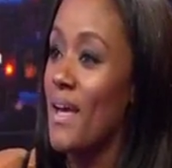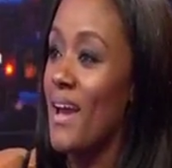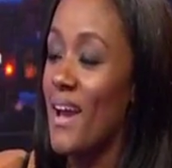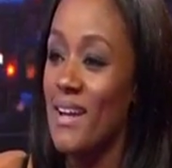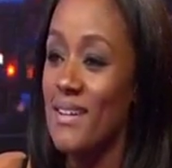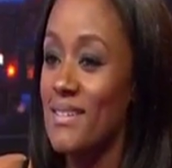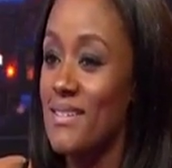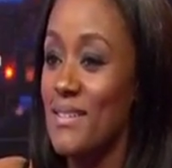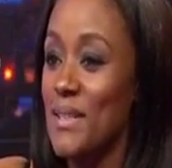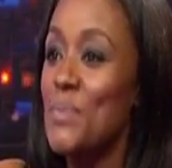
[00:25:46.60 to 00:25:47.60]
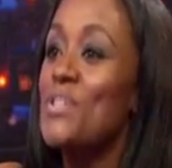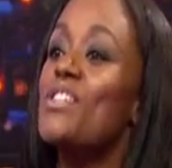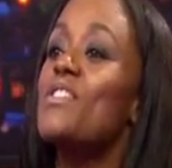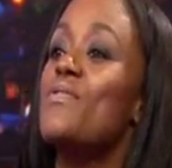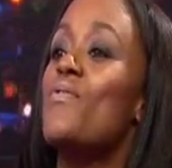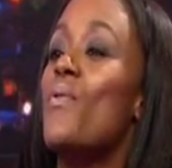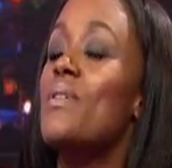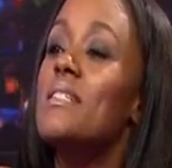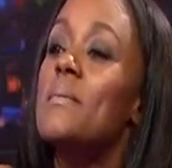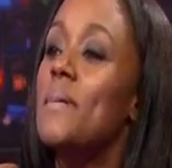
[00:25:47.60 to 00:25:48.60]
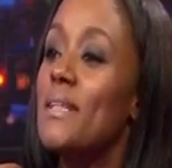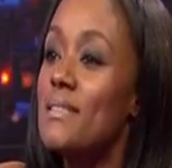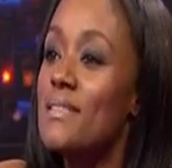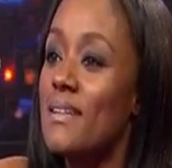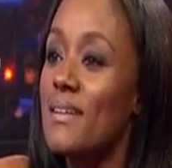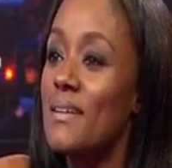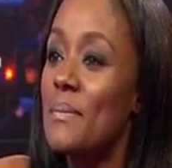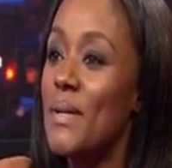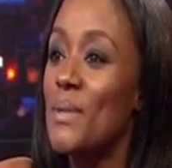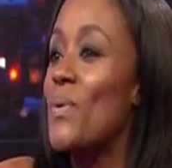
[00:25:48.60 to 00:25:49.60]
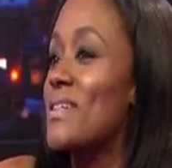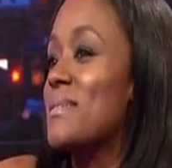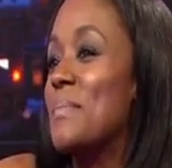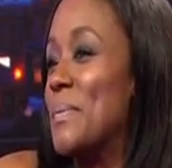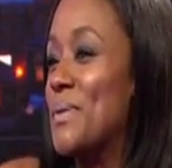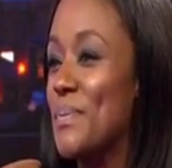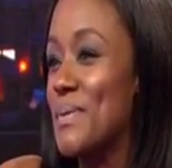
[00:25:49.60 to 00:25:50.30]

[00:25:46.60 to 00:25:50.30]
and it was just for stability, but it wasn't my purpose.